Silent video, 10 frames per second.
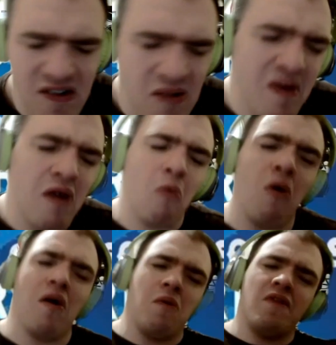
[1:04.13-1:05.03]
no matter
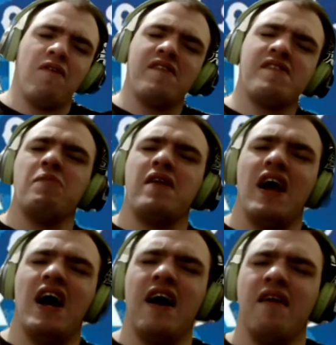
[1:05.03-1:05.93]
what, whether it's somebody
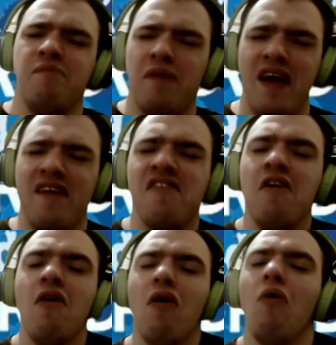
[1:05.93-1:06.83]
on base
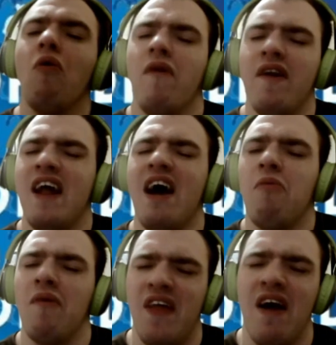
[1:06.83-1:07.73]
or
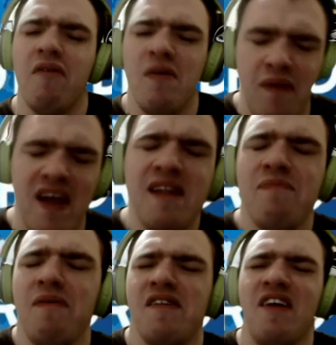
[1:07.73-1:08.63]
not without a base,
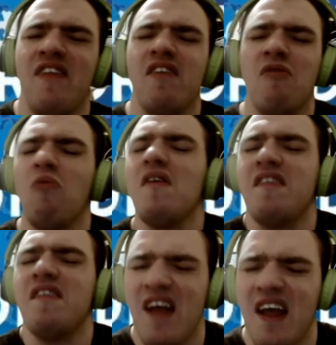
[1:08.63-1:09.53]
because I think 20
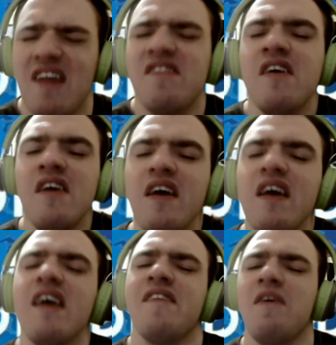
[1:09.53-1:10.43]
seconds
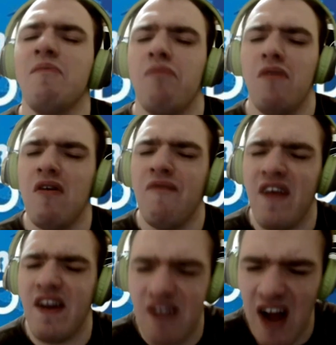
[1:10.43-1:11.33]
is the
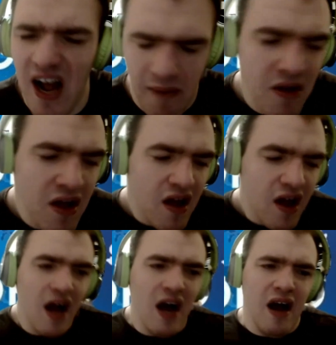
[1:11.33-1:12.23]
perfect time.
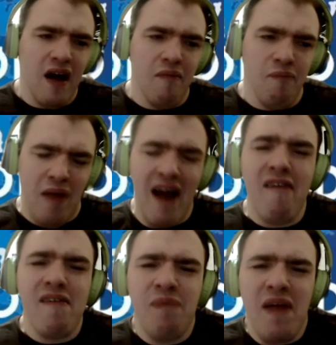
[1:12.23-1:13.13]

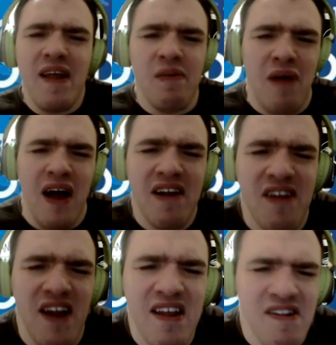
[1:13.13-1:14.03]
Batters being in the box
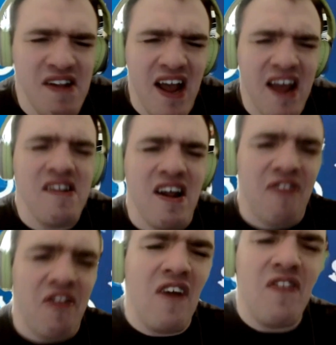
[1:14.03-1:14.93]
in 8 seconds, I
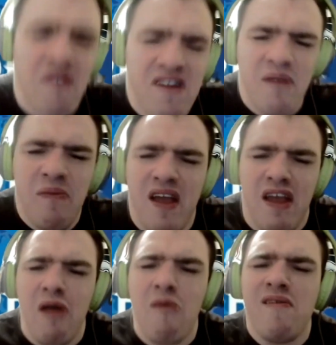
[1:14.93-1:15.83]
thought there was going to be a
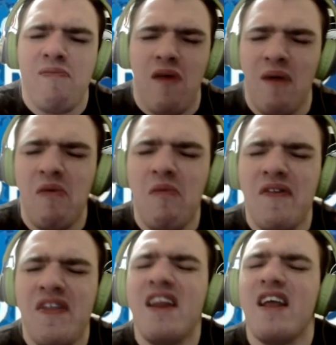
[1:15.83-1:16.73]
huge problem
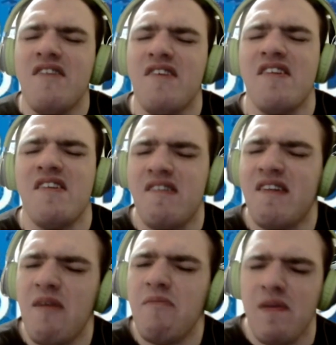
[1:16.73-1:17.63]
with it. It doesn't
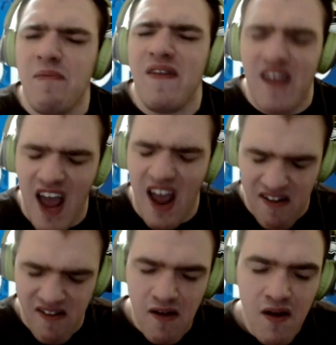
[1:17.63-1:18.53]
seem to be the case.